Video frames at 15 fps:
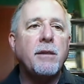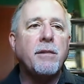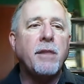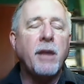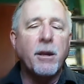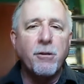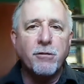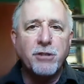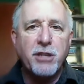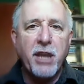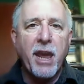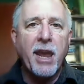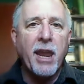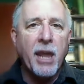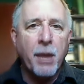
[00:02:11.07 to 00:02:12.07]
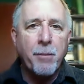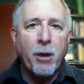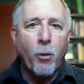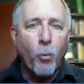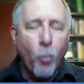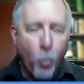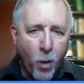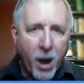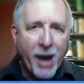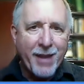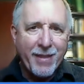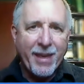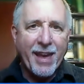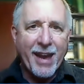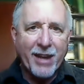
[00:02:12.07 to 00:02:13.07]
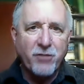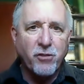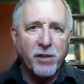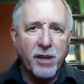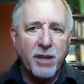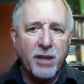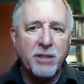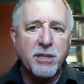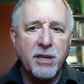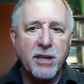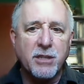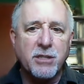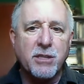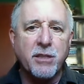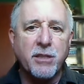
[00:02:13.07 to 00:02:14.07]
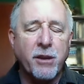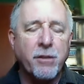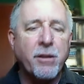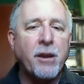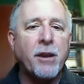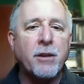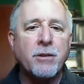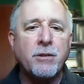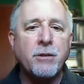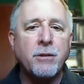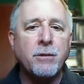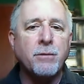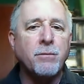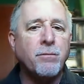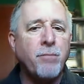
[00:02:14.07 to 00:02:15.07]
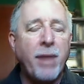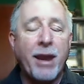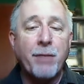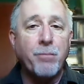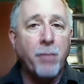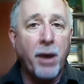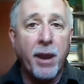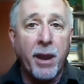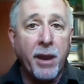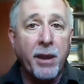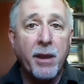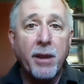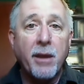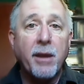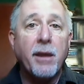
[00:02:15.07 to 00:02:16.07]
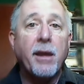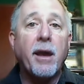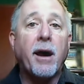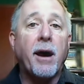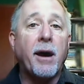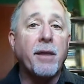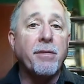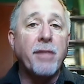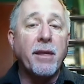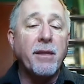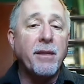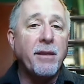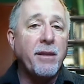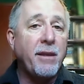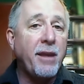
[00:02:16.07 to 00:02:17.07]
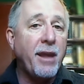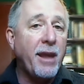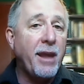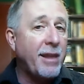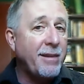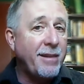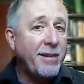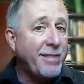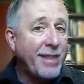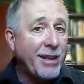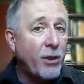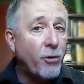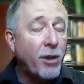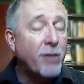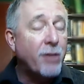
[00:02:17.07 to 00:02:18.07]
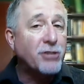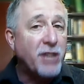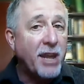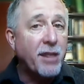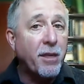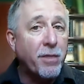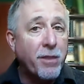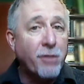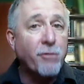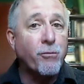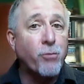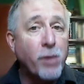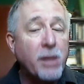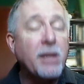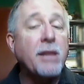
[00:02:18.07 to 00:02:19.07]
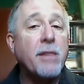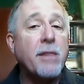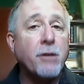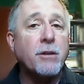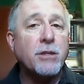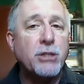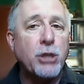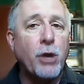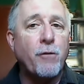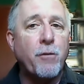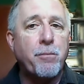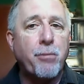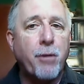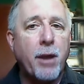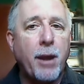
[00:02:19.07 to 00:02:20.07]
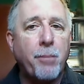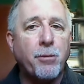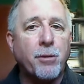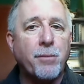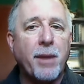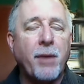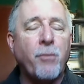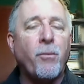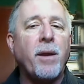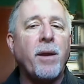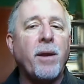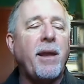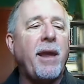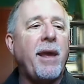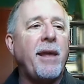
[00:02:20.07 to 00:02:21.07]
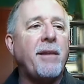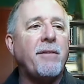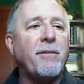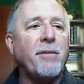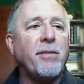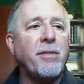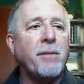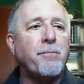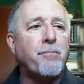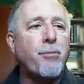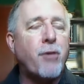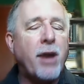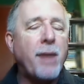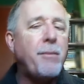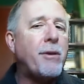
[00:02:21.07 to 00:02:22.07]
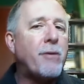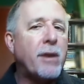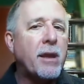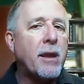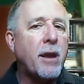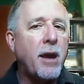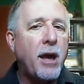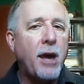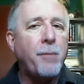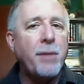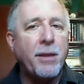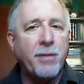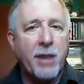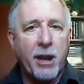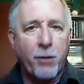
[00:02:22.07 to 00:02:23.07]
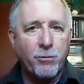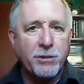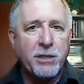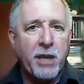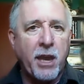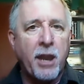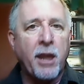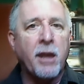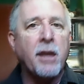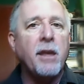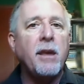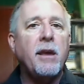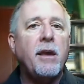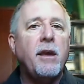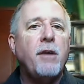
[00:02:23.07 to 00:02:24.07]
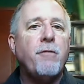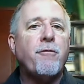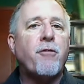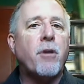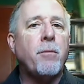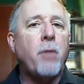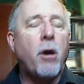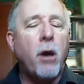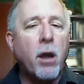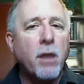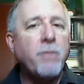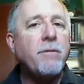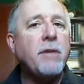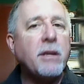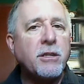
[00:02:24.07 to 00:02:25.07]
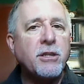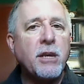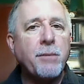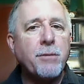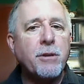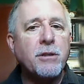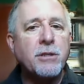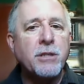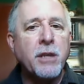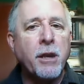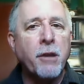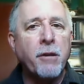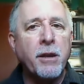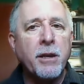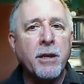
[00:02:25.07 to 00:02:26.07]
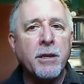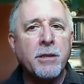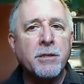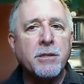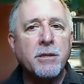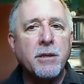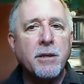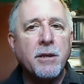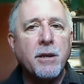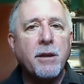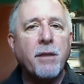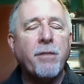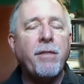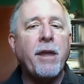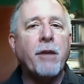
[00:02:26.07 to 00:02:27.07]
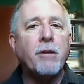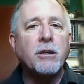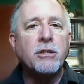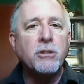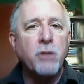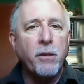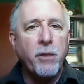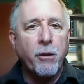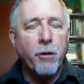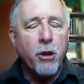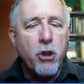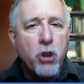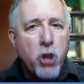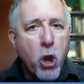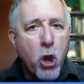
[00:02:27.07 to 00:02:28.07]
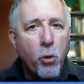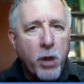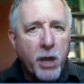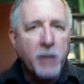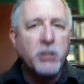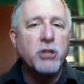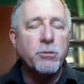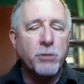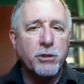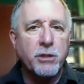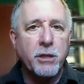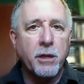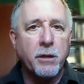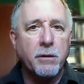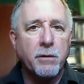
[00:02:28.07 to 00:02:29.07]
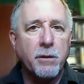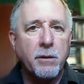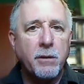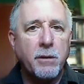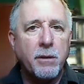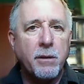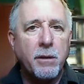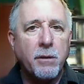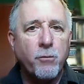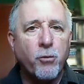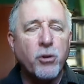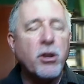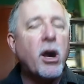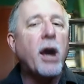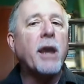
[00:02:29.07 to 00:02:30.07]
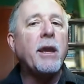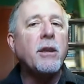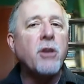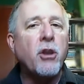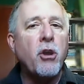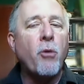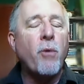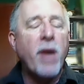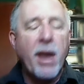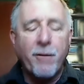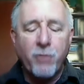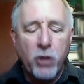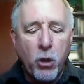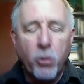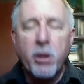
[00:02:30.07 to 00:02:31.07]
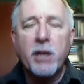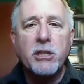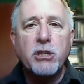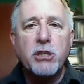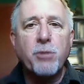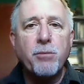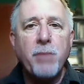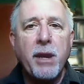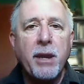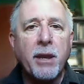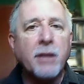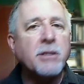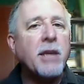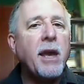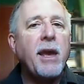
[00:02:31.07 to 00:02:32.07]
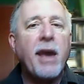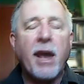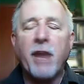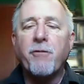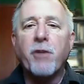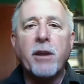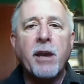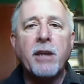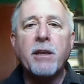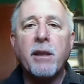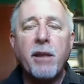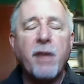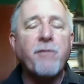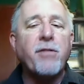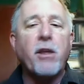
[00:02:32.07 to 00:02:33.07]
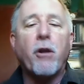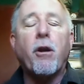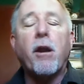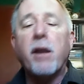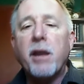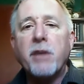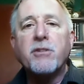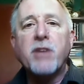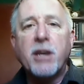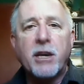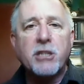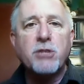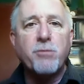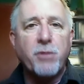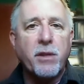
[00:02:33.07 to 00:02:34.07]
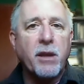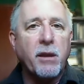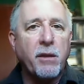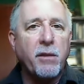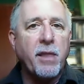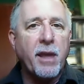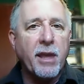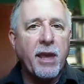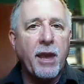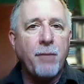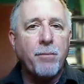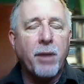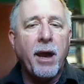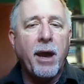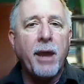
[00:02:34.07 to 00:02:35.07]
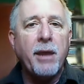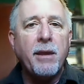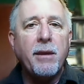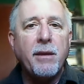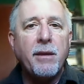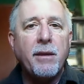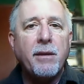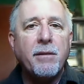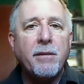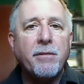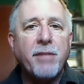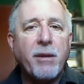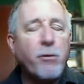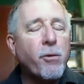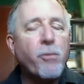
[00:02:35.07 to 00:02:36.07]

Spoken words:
the understanding about why they actually exist. They're there to make money. And they don't understand that they're really there to solve a problem. And the primary comment that I was getting from all of the exhibitors there is, there are no customers here. We're talking to we have no customer meetings. And if there is a customer that came by, they